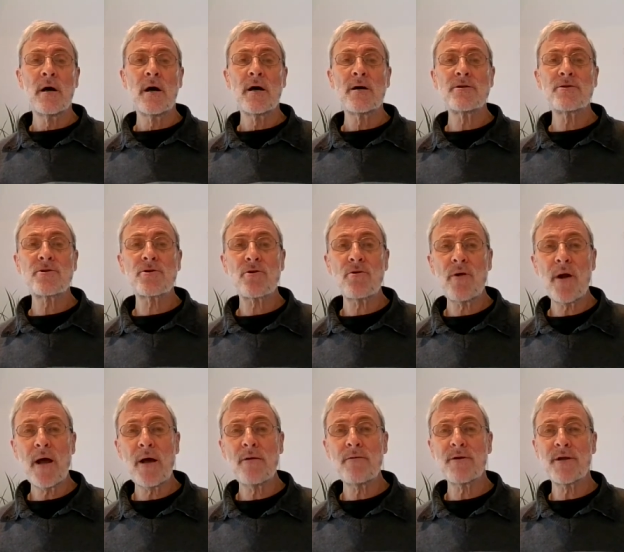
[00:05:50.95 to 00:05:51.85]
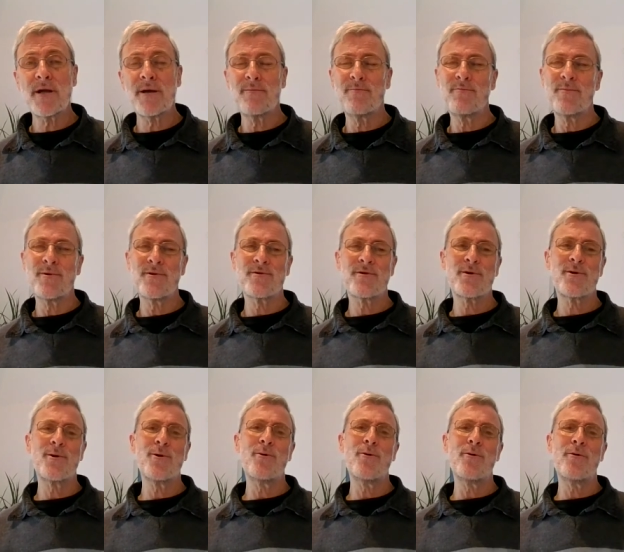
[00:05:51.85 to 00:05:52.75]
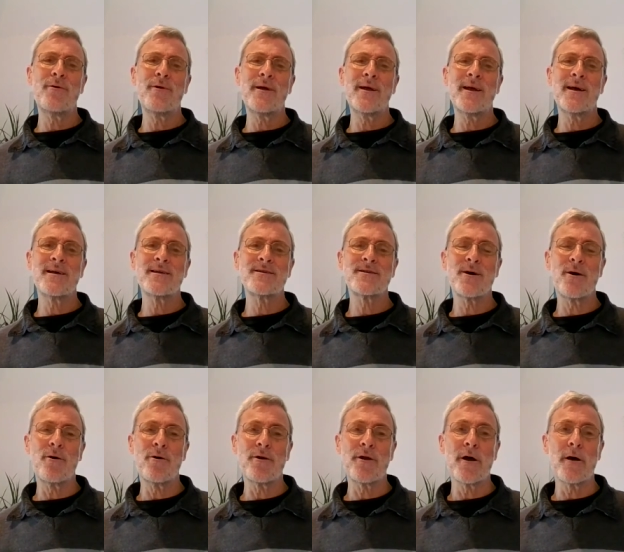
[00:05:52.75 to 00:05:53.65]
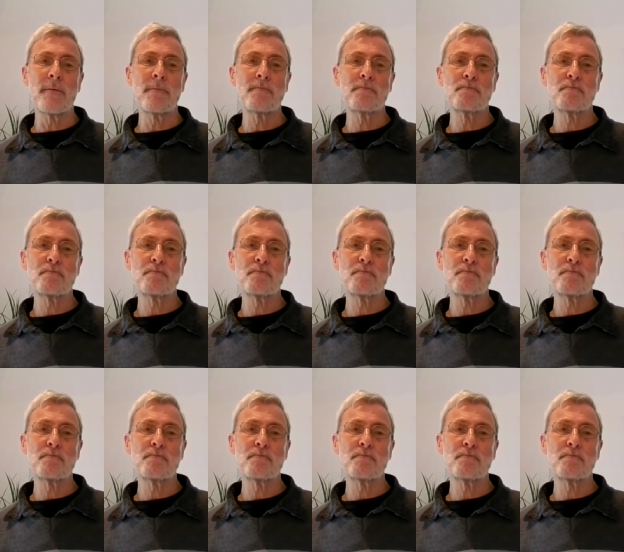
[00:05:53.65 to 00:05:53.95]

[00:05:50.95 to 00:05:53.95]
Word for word: and crown him with glory and honour.